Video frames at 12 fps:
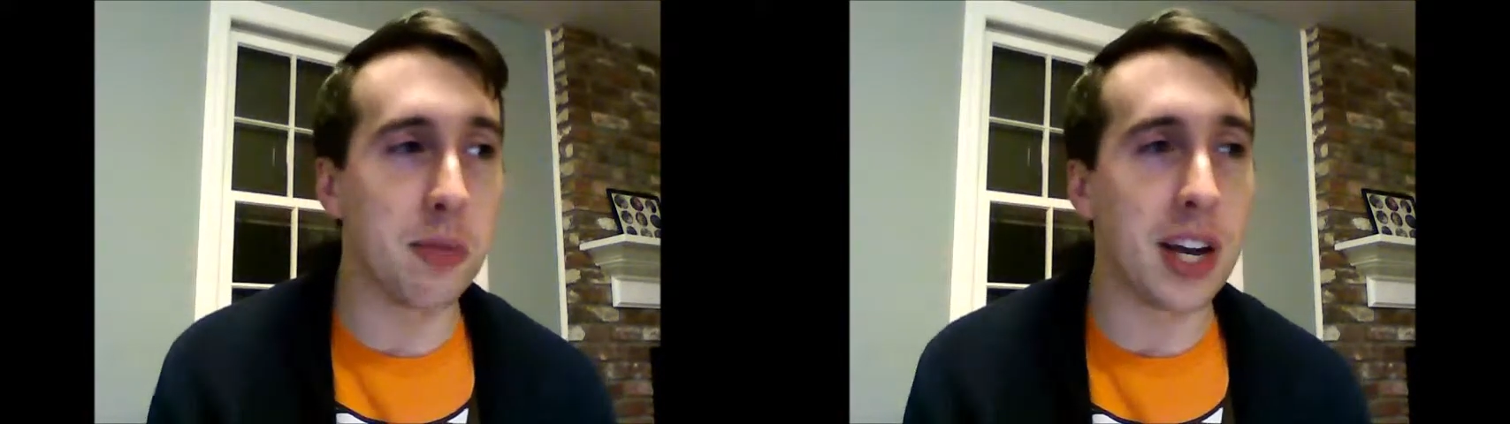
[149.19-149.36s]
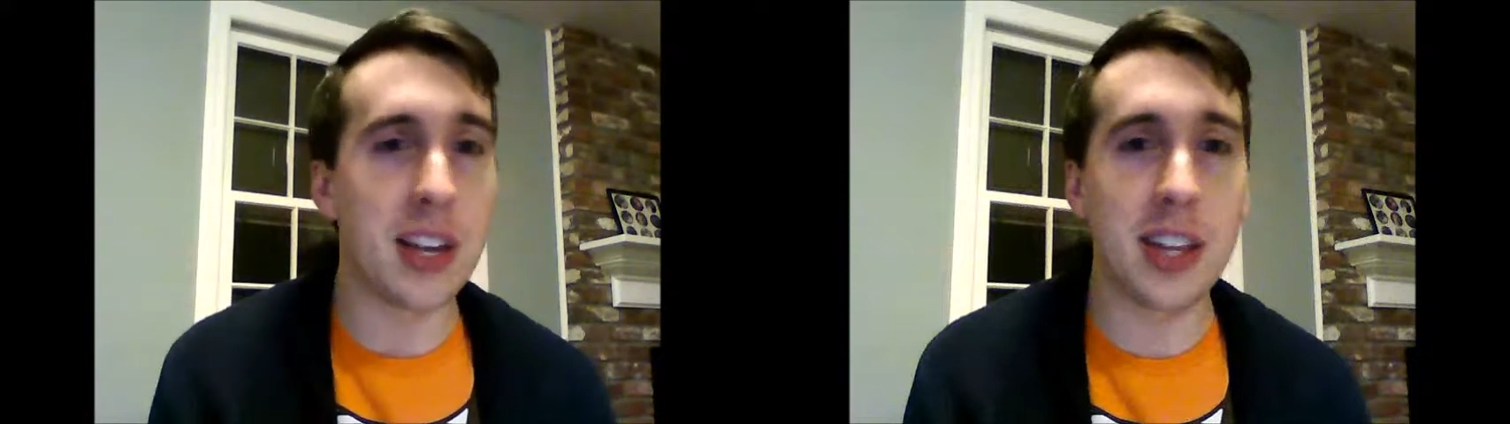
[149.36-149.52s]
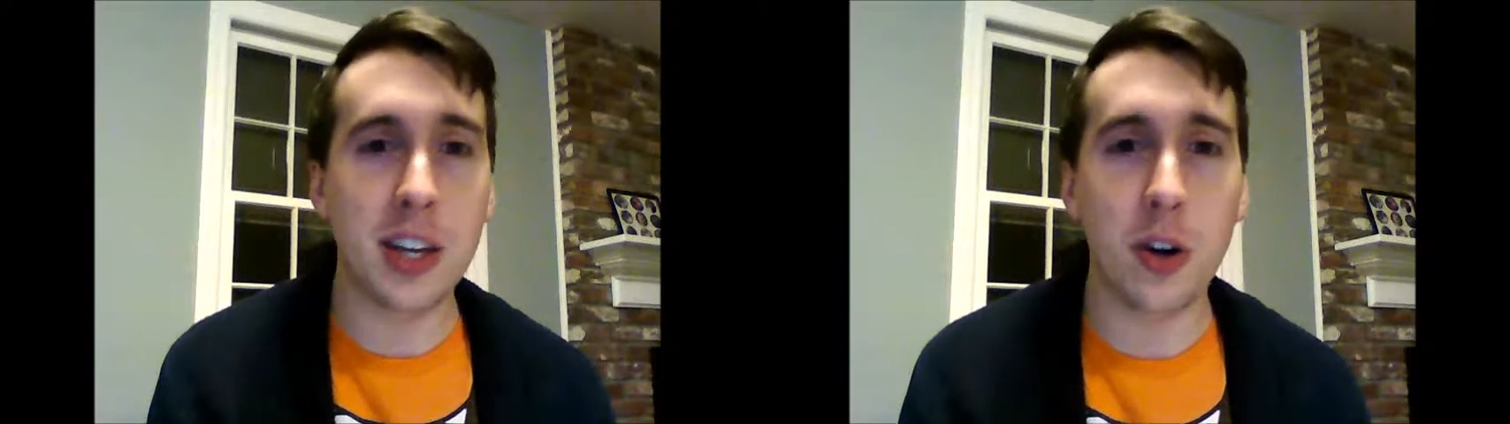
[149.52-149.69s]
But
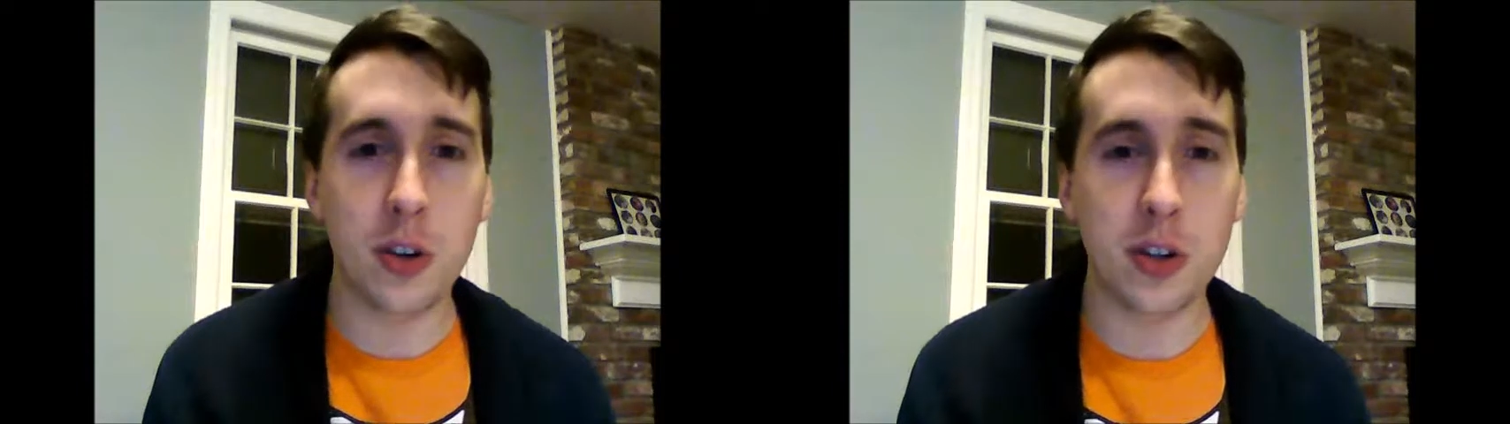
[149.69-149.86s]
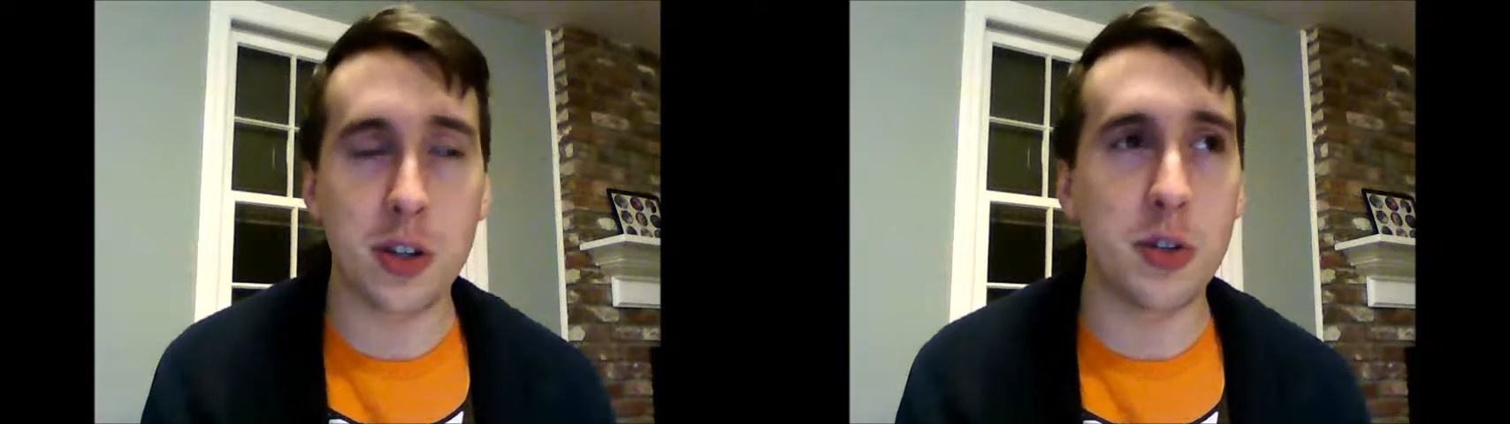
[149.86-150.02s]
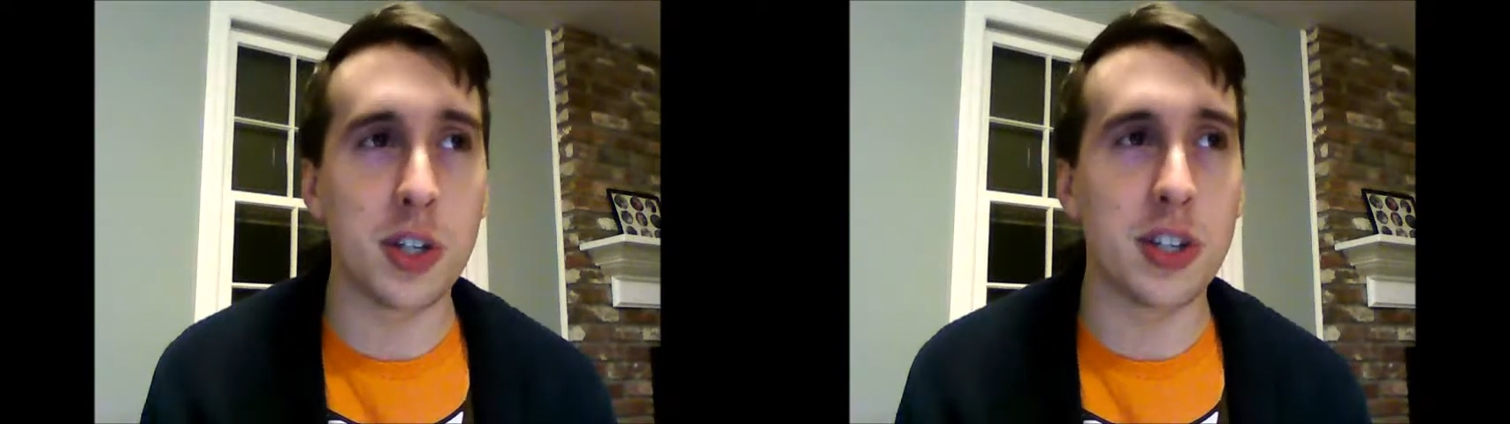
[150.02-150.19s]
I think
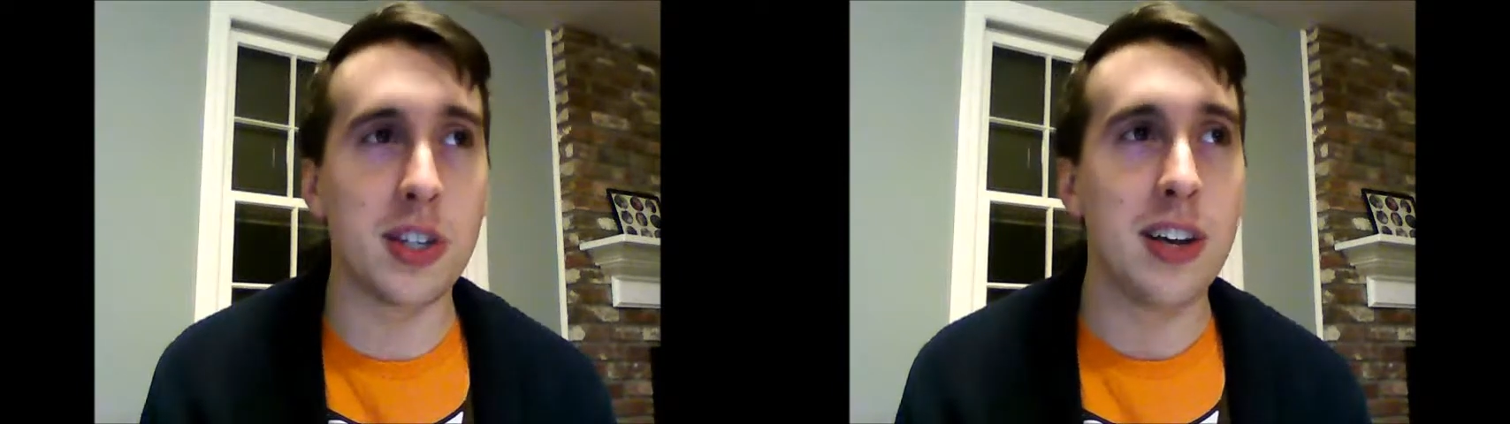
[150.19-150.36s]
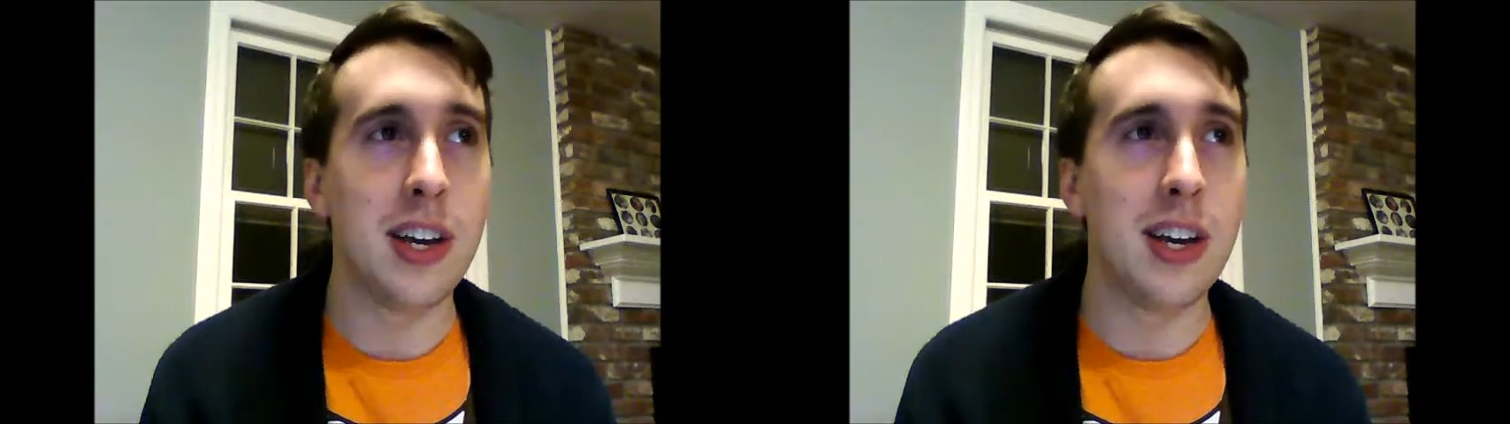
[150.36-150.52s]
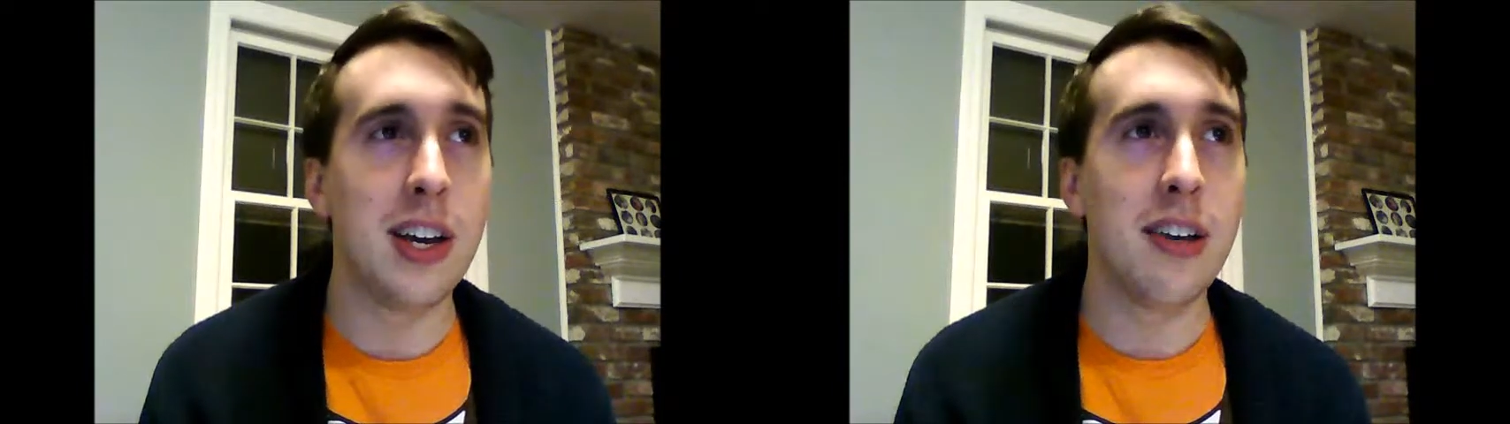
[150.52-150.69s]
also just